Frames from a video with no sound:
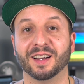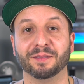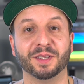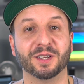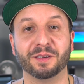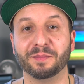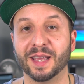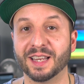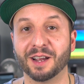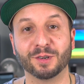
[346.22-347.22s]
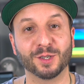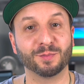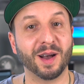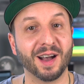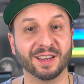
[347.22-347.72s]
you know, it may not
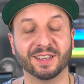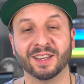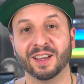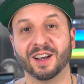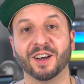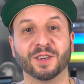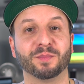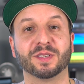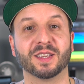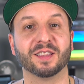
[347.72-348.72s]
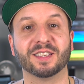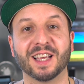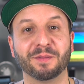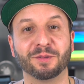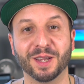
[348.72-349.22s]
respond 100% of the
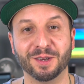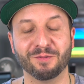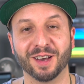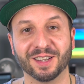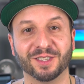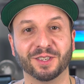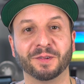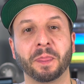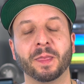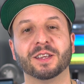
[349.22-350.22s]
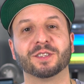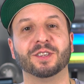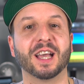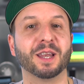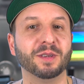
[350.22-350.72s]
time the way you want it to. So
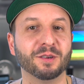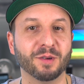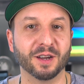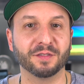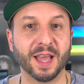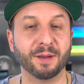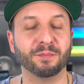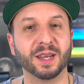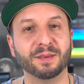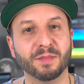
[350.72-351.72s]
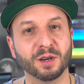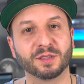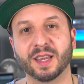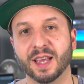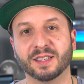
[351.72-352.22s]
you got to be aware of that. But in
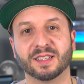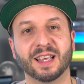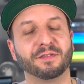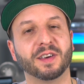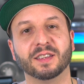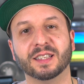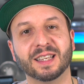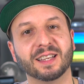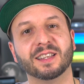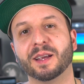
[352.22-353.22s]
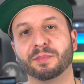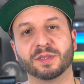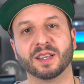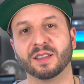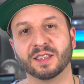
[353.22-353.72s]
most cases, I found that
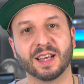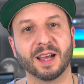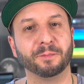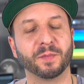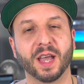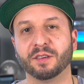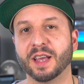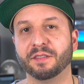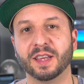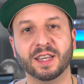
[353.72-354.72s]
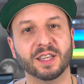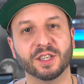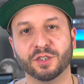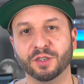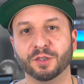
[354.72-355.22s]
99% of the time, I don't have any
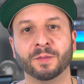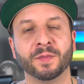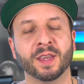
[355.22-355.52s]
issue